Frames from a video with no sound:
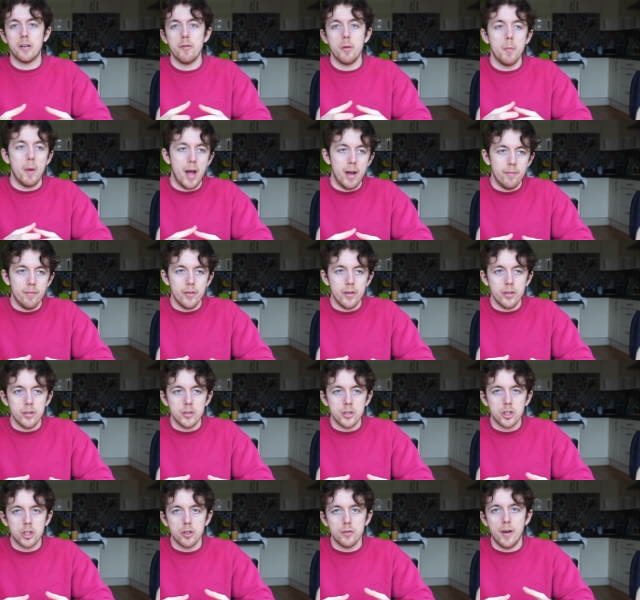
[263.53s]
give them
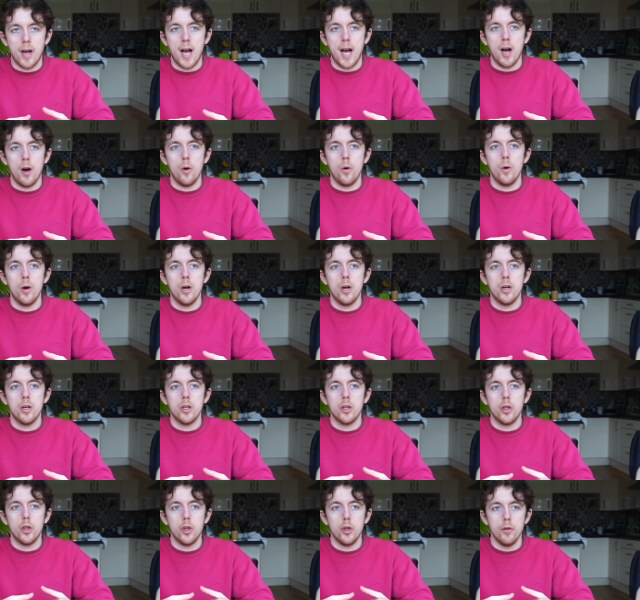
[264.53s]
evidence of how
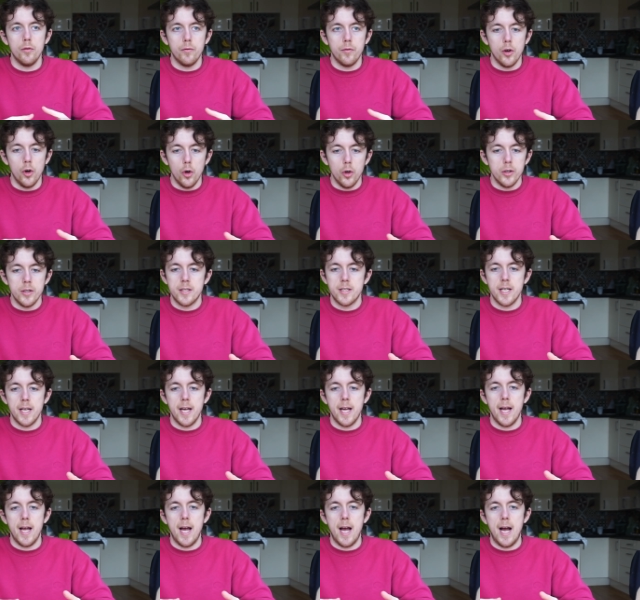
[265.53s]
you've earned
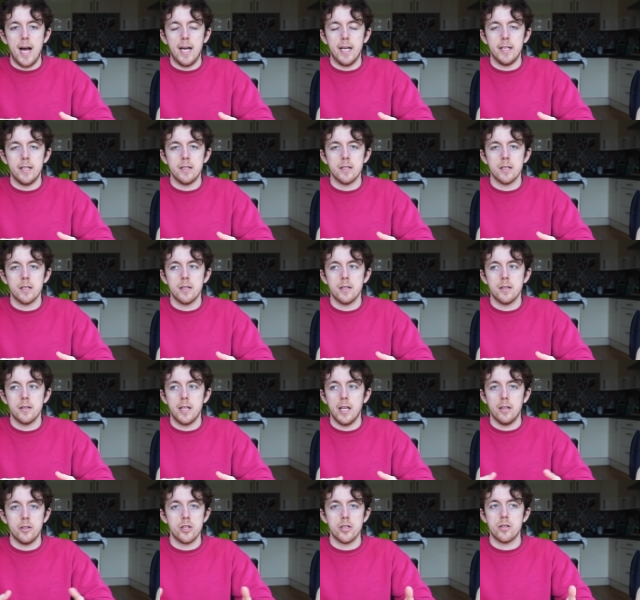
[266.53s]
it, and
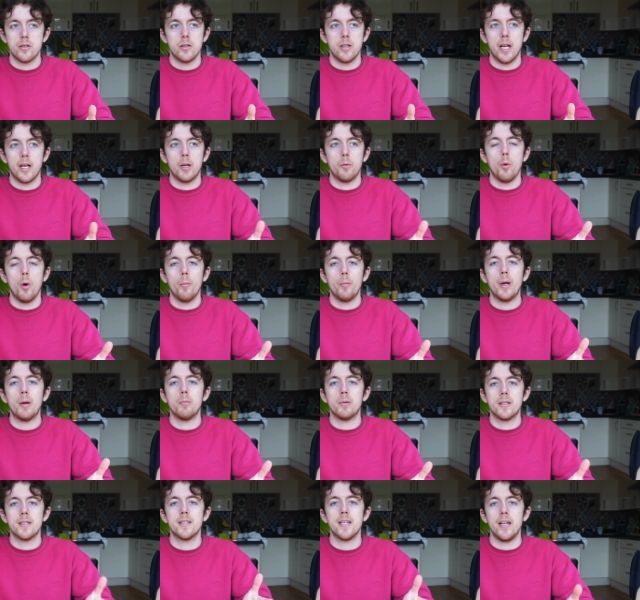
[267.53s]
they'll just, they won't be
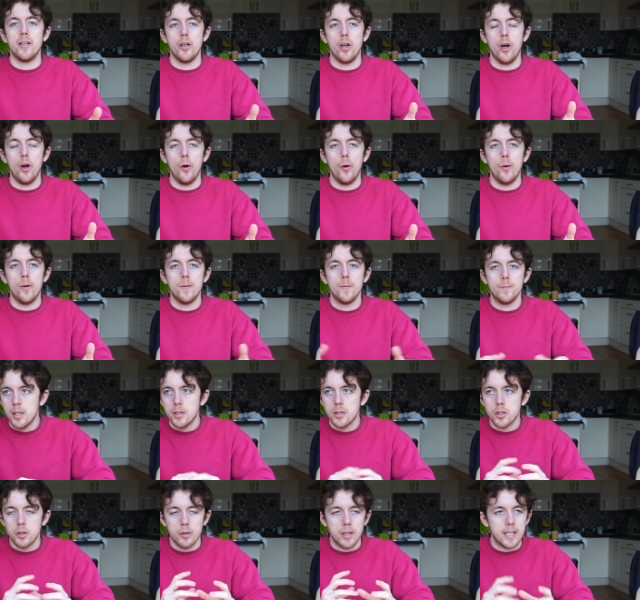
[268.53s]
able to say no.
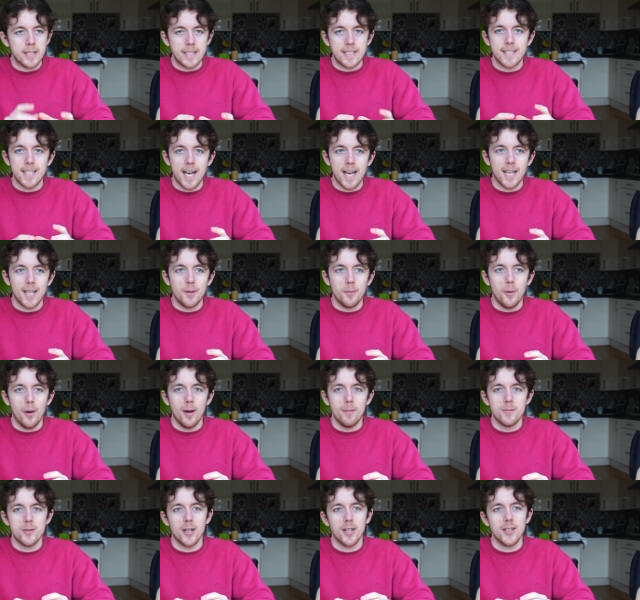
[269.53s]
So that's exactly
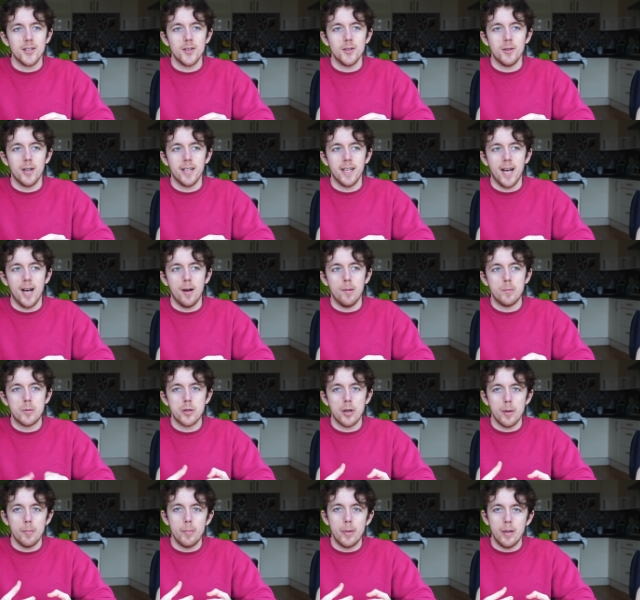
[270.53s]
what I'm trying to do right now. I'm
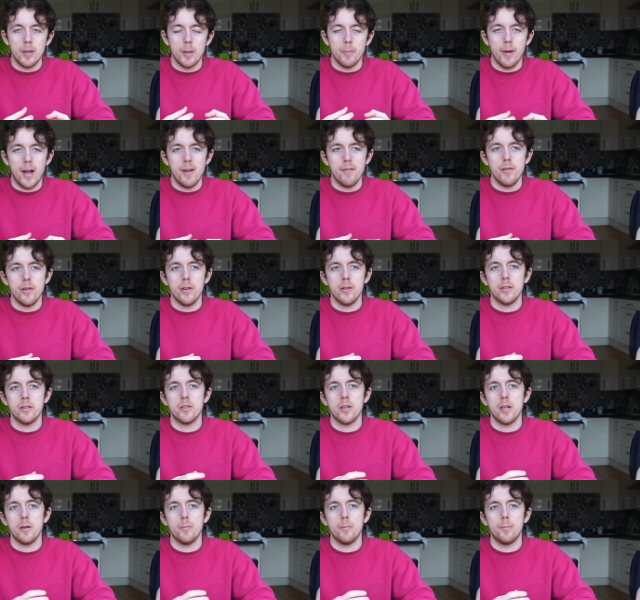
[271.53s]
trying to build up evidence,
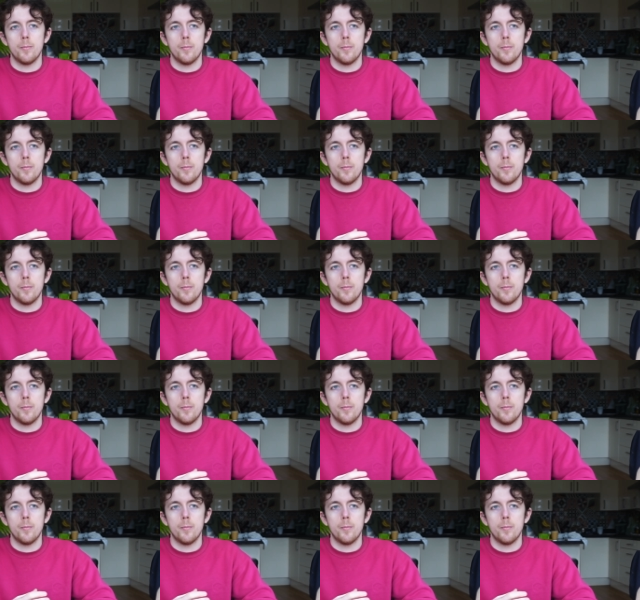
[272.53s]
trying to